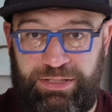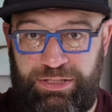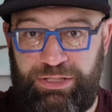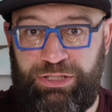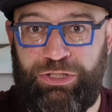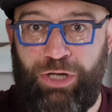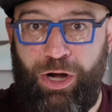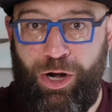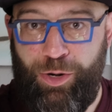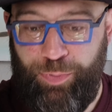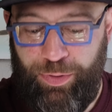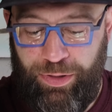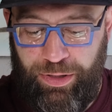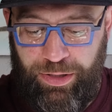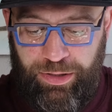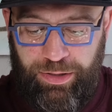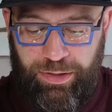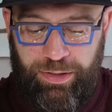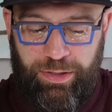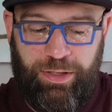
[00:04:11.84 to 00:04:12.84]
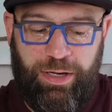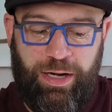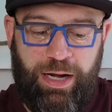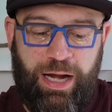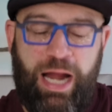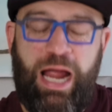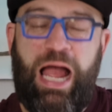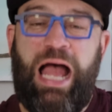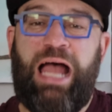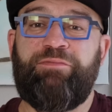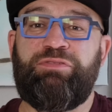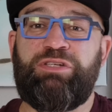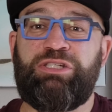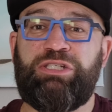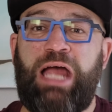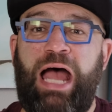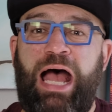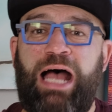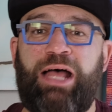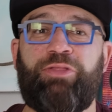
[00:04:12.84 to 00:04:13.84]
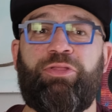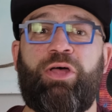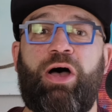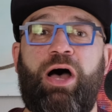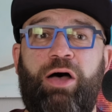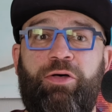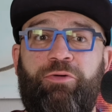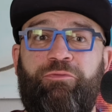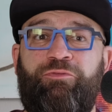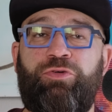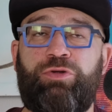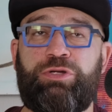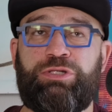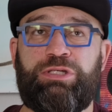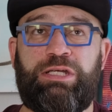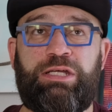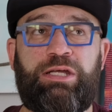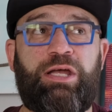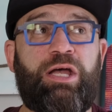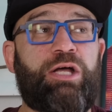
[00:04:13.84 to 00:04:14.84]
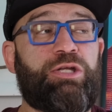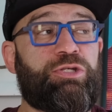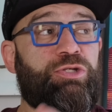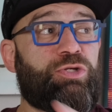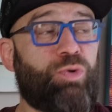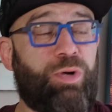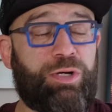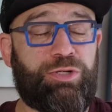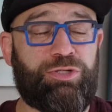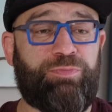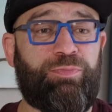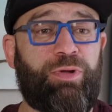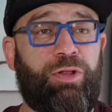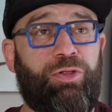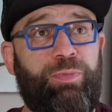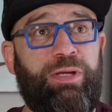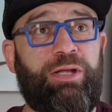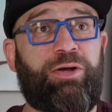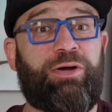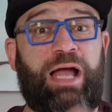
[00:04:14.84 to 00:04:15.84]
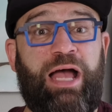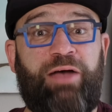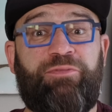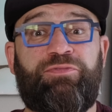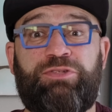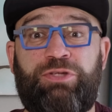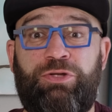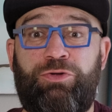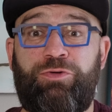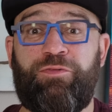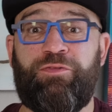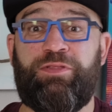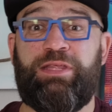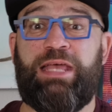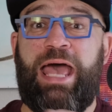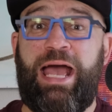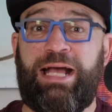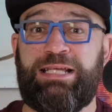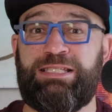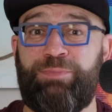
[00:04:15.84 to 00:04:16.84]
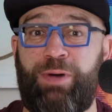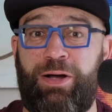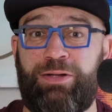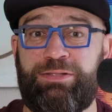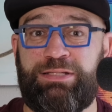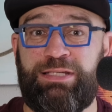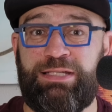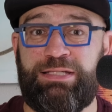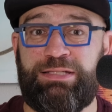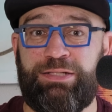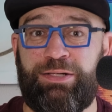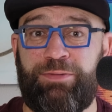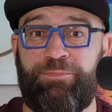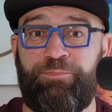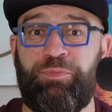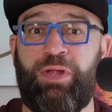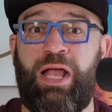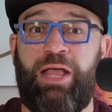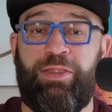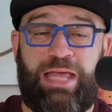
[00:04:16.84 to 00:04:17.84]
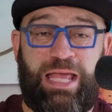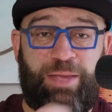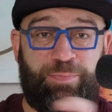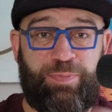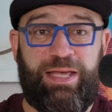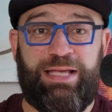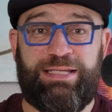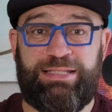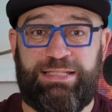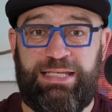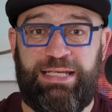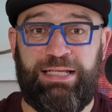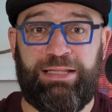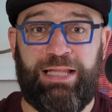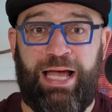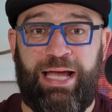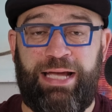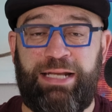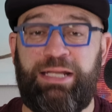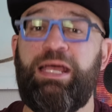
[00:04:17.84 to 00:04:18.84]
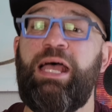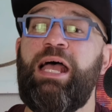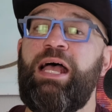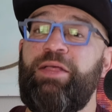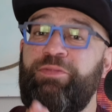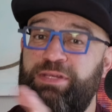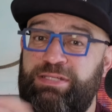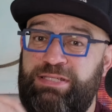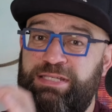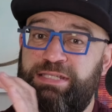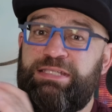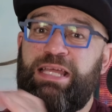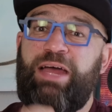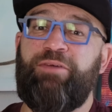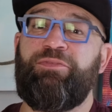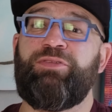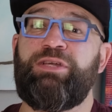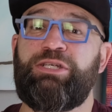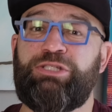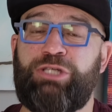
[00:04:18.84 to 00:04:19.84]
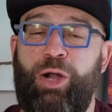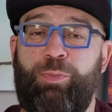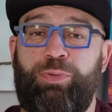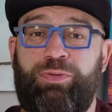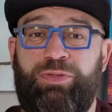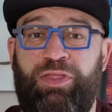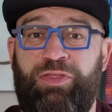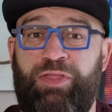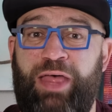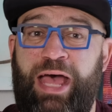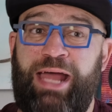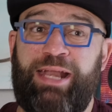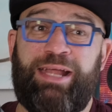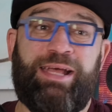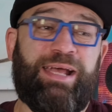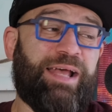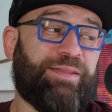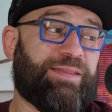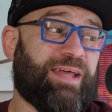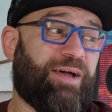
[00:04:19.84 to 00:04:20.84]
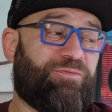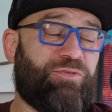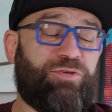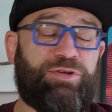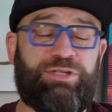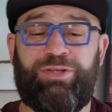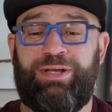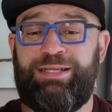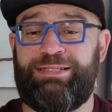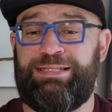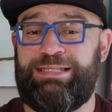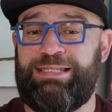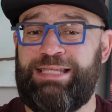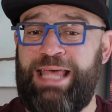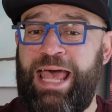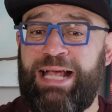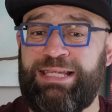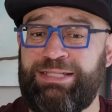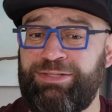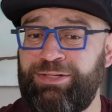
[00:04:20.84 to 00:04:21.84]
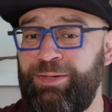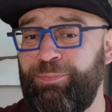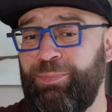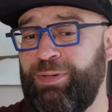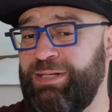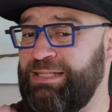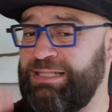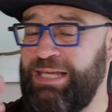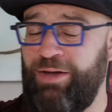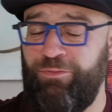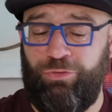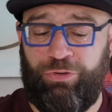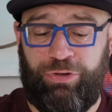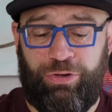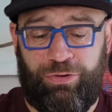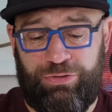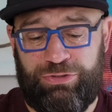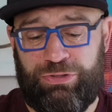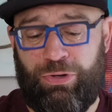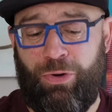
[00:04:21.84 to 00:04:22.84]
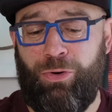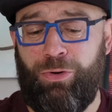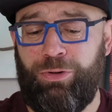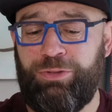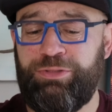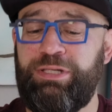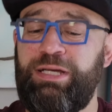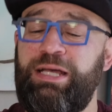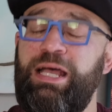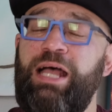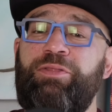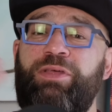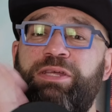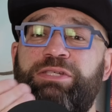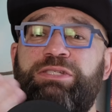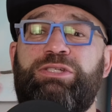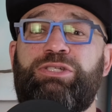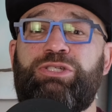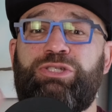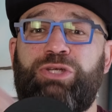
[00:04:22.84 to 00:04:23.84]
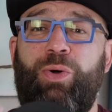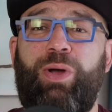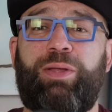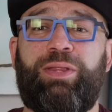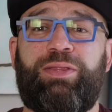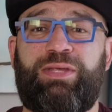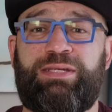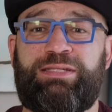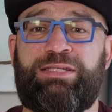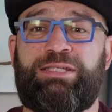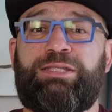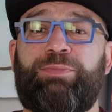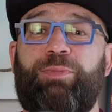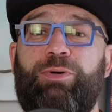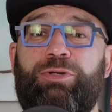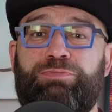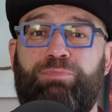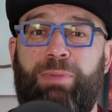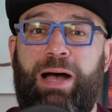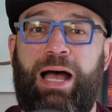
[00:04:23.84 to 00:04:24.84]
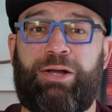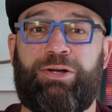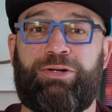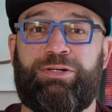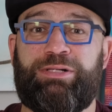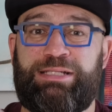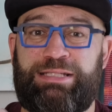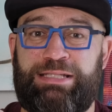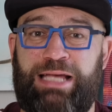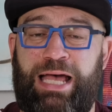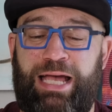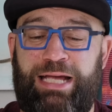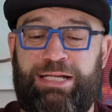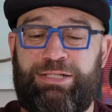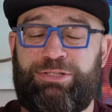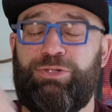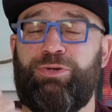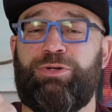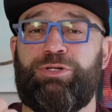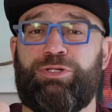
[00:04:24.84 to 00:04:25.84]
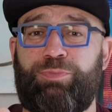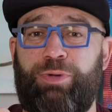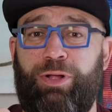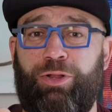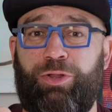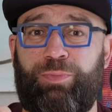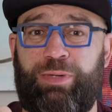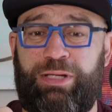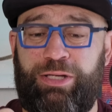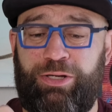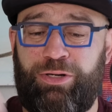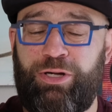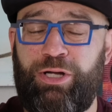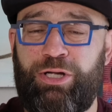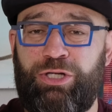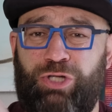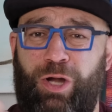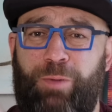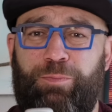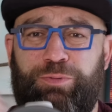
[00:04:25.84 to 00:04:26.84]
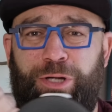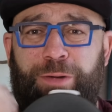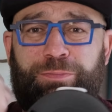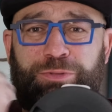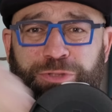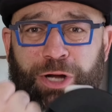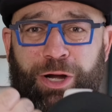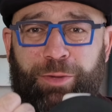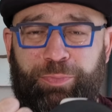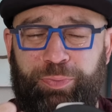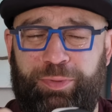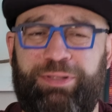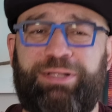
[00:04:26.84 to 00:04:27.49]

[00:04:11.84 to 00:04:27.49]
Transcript: is sharper. I've shot the Fuji 200mm f2 for the X mount system, the APS-C line. This is definitely sharper than that. That Fuji lens is excellent, but several years old. This is showing that this is the most modern design 200mm. Sharp, sharp, sharp.